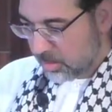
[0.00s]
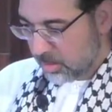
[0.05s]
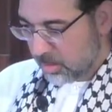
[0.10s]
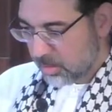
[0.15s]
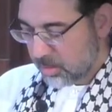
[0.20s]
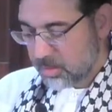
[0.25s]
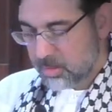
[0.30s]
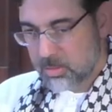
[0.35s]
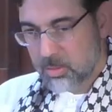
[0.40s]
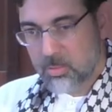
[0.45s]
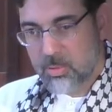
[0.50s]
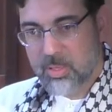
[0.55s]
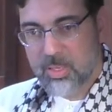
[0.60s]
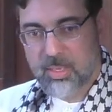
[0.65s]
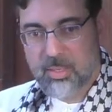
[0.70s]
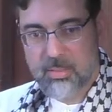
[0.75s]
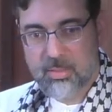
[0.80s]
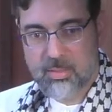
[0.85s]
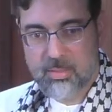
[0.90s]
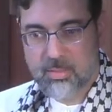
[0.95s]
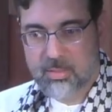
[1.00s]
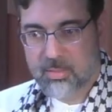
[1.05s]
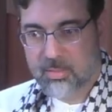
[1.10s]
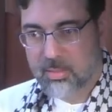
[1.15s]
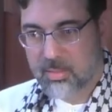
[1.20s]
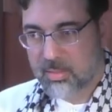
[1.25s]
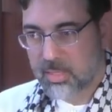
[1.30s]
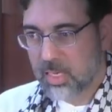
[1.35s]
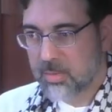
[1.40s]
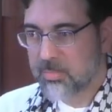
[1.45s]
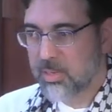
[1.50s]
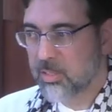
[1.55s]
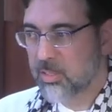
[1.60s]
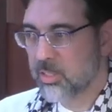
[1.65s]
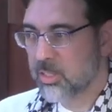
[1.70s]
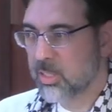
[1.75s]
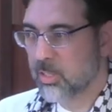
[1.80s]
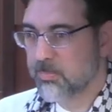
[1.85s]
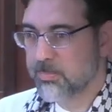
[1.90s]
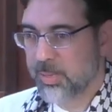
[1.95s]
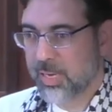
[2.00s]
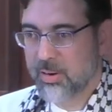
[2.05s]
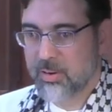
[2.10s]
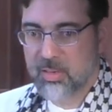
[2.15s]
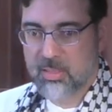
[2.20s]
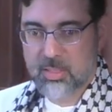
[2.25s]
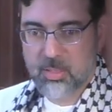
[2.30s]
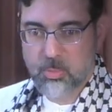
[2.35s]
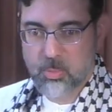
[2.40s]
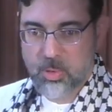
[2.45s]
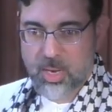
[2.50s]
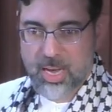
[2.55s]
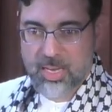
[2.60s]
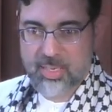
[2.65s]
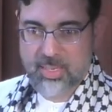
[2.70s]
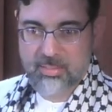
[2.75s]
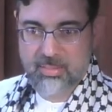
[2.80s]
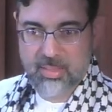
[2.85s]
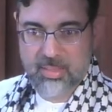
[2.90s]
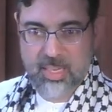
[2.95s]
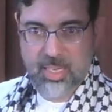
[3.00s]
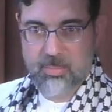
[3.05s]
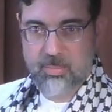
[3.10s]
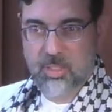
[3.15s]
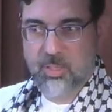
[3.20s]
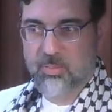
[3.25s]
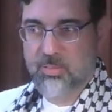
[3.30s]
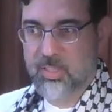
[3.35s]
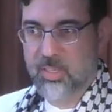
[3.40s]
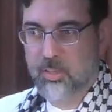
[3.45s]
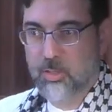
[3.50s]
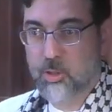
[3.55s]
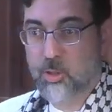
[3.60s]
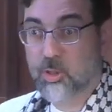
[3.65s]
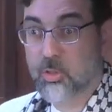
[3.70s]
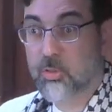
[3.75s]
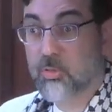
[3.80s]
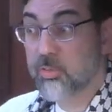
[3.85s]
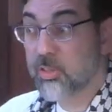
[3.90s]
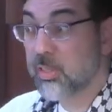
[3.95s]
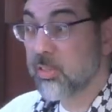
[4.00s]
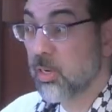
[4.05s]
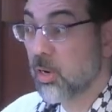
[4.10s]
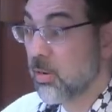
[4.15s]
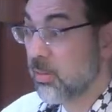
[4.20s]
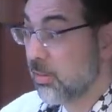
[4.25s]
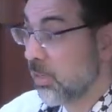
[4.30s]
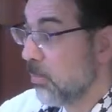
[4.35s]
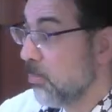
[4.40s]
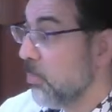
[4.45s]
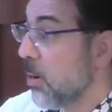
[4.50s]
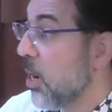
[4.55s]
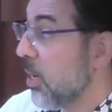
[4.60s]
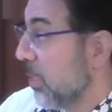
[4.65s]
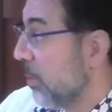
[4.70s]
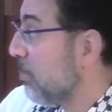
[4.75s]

Stories and images of parents writing the names of their children on their body